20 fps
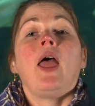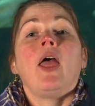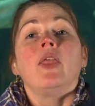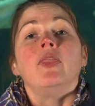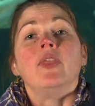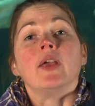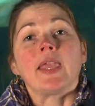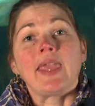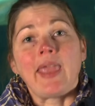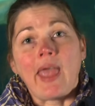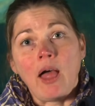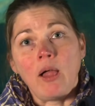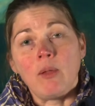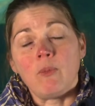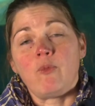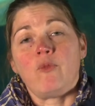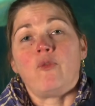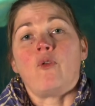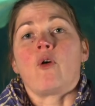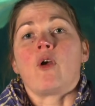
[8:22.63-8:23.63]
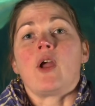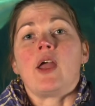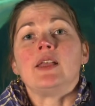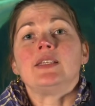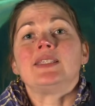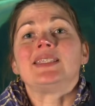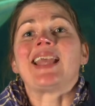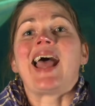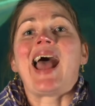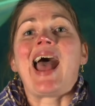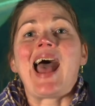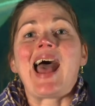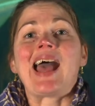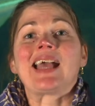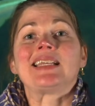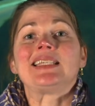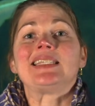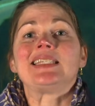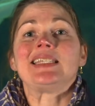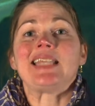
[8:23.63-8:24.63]
the kelp forest
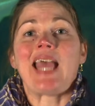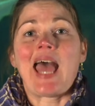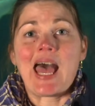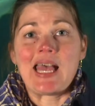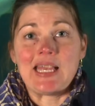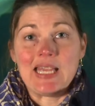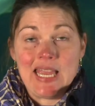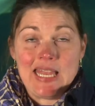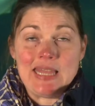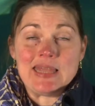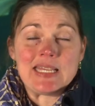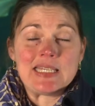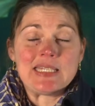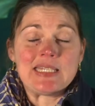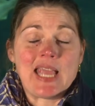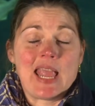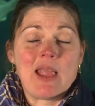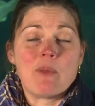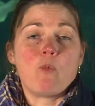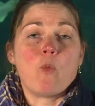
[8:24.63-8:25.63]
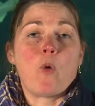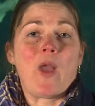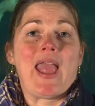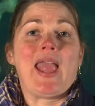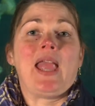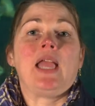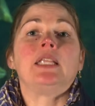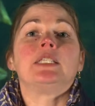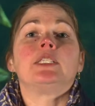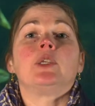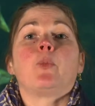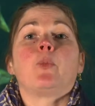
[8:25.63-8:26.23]
acts in the same way to